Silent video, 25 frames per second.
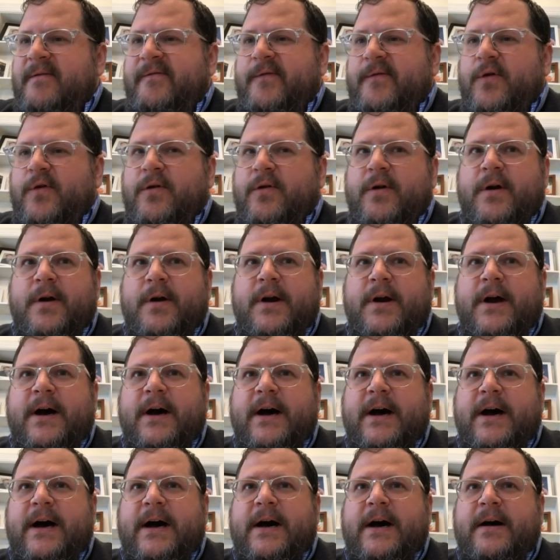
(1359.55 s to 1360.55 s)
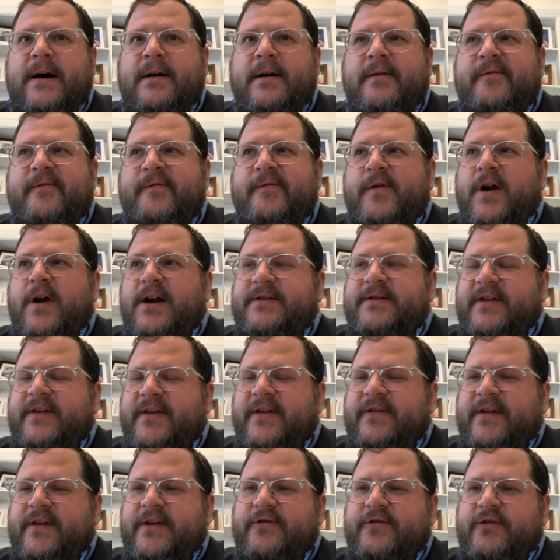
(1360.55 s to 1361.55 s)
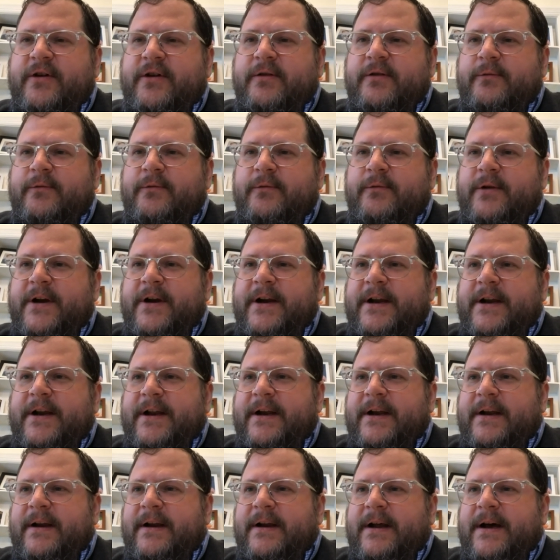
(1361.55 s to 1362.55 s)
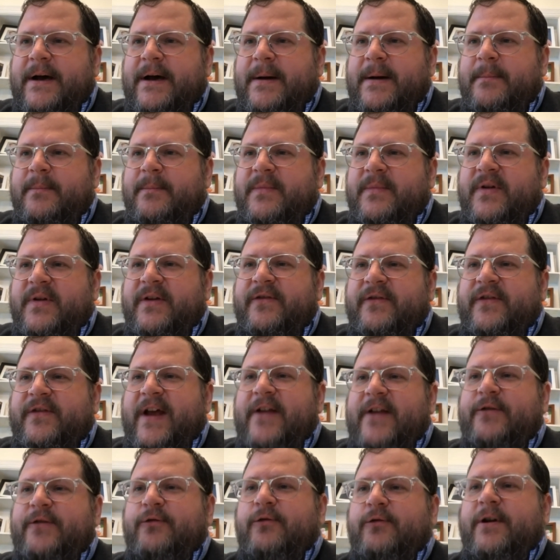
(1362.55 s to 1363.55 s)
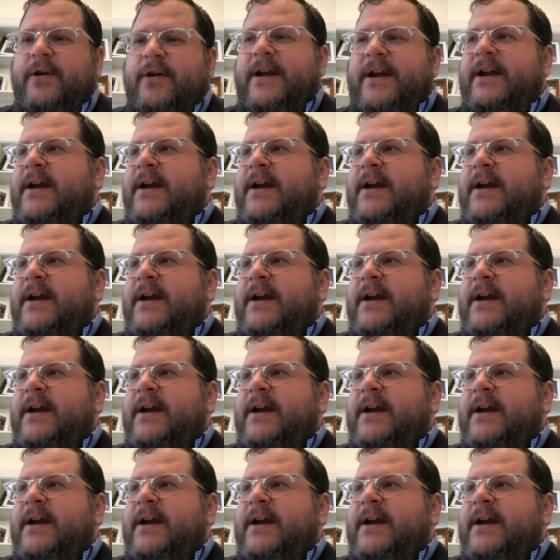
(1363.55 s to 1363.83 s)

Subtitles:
for autistic children, and the sensory